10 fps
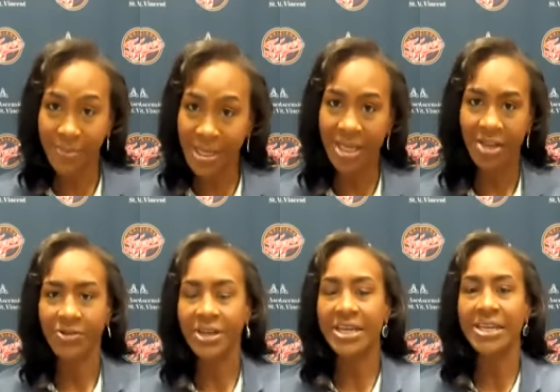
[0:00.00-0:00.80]
being
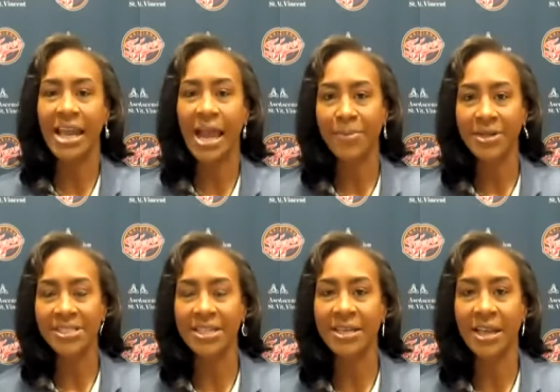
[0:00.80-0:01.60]
here in
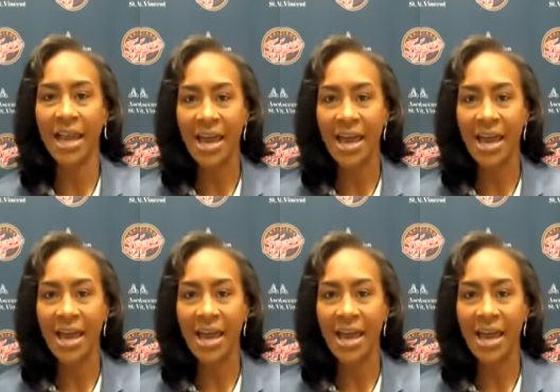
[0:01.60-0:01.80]
Indianapolis and a